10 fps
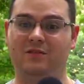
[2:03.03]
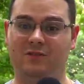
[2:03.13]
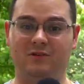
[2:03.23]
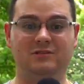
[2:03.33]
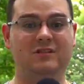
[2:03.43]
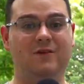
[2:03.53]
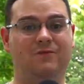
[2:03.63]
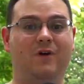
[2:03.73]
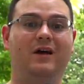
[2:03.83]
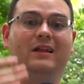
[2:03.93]
Thursday,
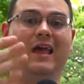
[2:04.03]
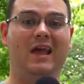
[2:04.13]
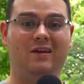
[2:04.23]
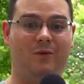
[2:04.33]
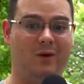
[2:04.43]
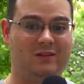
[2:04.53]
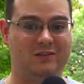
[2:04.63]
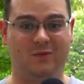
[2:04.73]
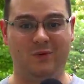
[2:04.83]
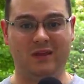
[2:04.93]
Friday, and going into
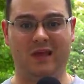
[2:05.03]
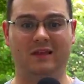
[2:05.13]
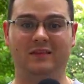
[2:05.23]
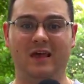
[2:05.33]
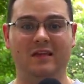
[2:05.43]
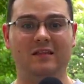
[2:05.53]
the weekend.